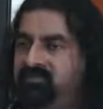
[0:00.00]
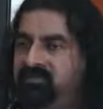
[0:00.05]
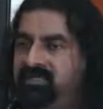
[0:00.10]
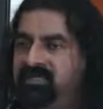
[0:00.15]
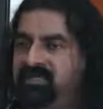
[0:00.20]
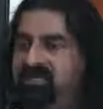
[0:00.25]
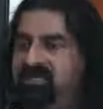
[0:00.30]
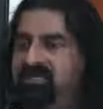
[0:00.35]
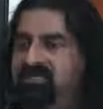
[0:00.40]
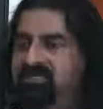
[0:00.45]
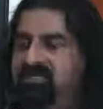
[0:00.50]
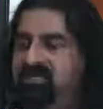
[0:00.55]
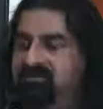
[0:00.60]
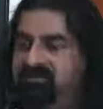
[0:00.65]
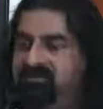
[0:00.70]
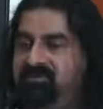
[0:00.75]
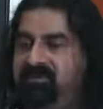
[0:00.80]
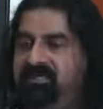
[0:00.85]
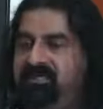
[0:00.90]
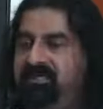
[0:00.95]
Anyone can.
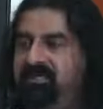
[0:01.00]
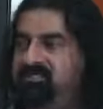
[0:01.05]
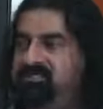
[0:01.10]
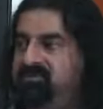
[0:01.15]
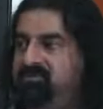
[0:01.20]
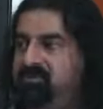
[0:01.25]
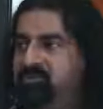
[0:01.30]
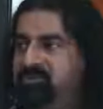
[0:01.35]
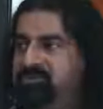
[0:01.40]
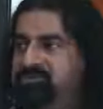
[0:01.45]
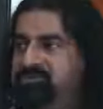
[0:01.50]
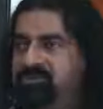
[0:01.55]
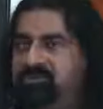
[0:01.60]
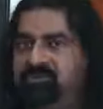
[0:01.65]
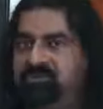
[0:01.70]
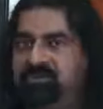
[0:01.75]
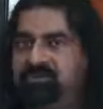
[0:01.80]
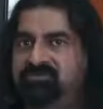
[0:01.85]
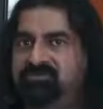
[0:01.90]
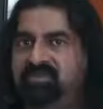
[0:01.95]
Everybody has the
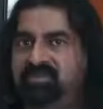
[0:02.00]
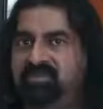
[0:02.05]
potential to give